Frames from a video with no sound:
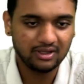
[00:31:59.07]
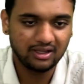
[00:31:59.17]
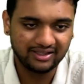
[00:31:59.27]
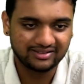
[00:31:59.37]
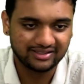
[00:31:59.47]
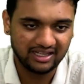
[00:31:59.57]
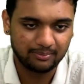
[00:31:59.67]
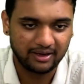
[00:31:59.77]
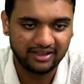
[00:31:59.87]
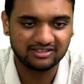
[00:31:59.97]
I think selling
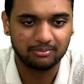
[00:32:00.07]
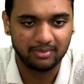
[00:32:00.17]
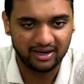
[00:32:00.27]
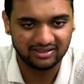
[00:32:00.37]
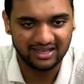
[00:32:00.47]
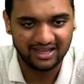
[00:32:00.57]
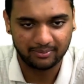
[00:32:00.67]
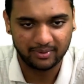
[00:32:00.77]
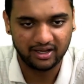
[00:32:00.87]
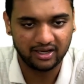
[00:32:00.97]
price minus direct
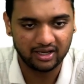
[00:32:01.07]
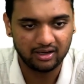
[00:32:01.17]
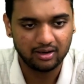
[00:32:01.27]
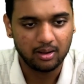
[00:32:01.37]
material